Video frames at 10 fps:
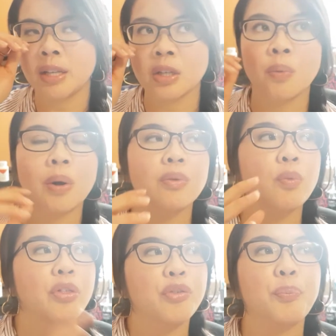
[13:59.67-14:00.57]
And so
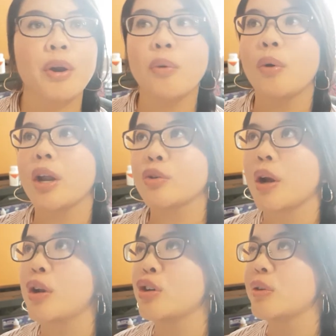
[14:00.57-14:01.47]
with spring, what I
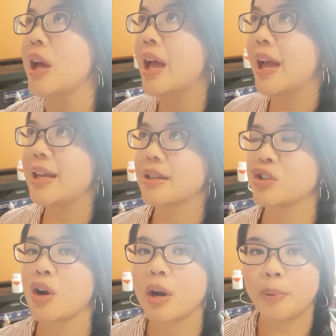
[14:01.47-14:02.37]
try to do is I
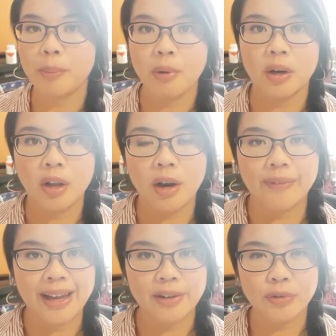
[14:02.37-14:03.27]
try to promote a lot
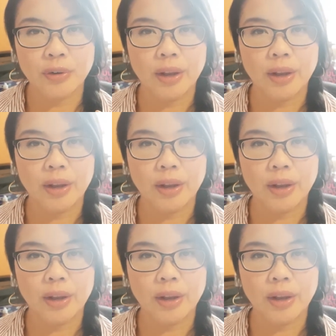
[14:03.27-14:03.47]
of items for